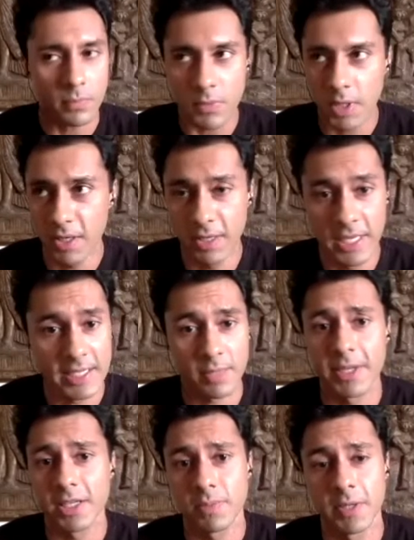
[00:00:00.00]
it needs to
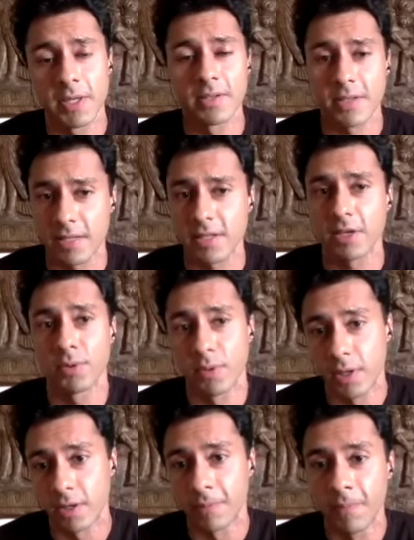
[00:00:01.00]
be experienced that's how you
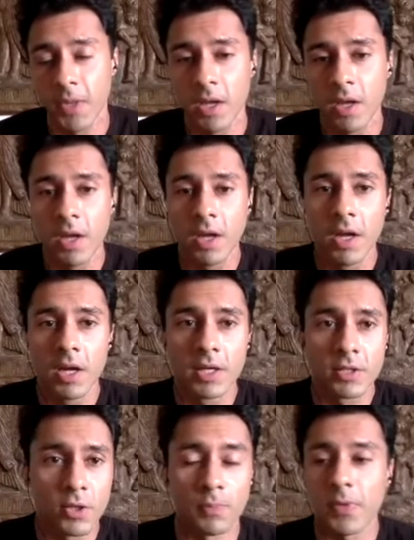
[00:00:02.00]
learn
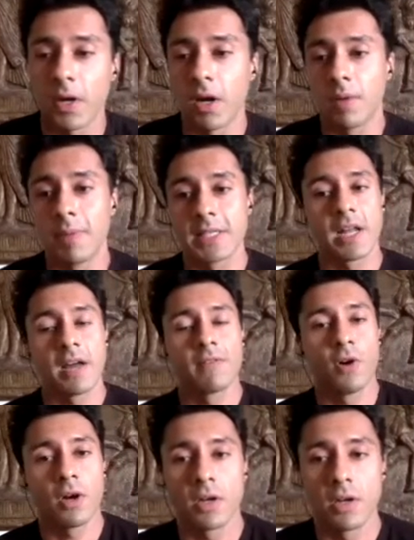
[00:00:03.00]
so uh, basically i've
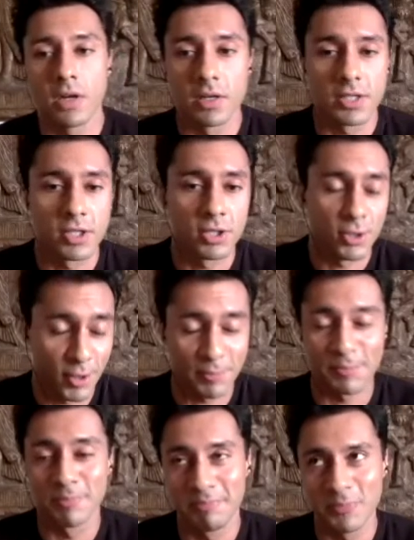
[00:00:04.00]
got a short
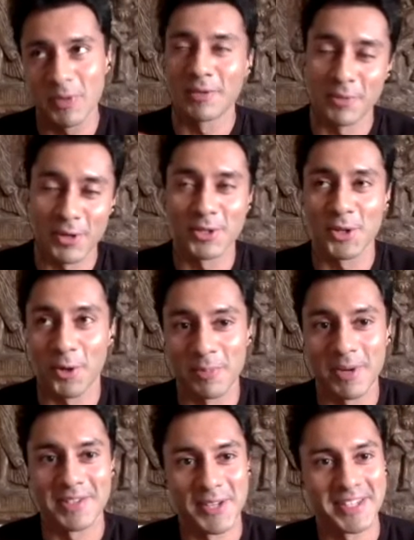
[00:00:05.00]
well, not a short
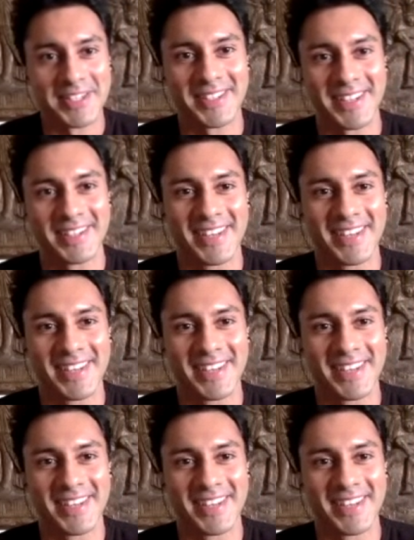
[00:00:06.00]
presentation. It's,